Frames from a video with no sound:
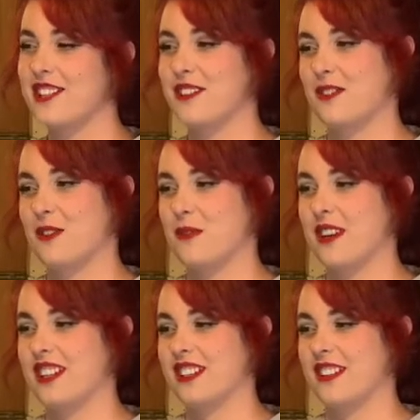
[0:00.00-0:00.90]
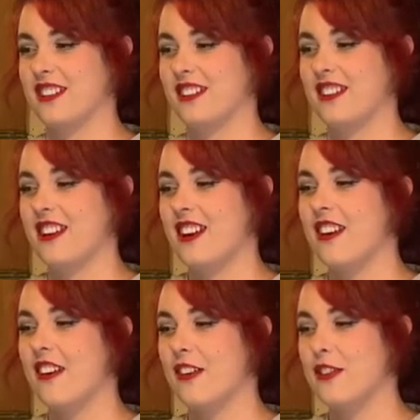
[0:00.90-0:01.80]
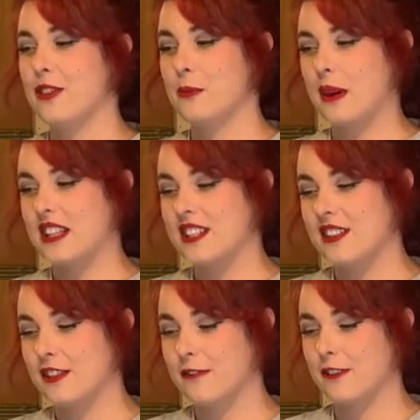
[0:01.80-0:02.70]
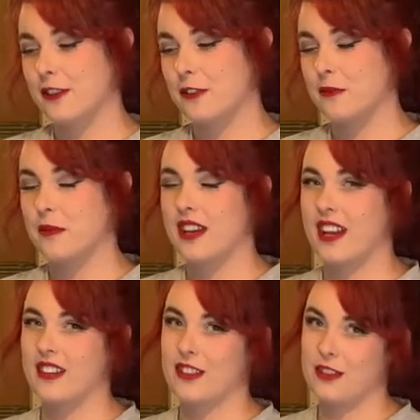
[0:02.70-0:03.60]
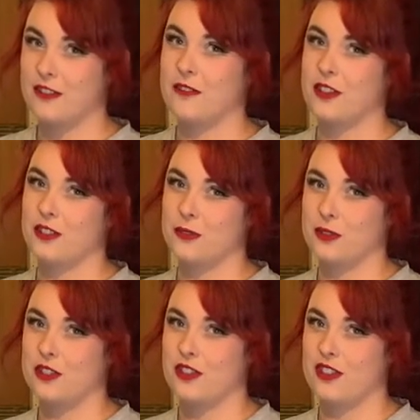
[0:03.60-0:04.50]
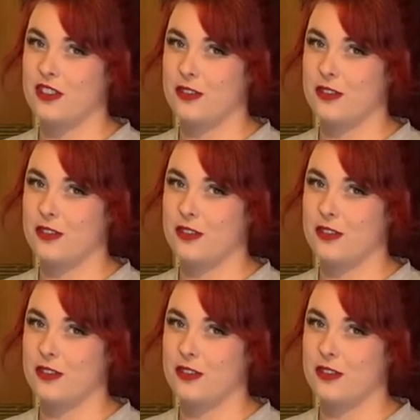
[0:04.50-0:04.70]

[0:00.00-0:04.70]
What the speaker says: a good question. On the ones in the film and the Universal Studio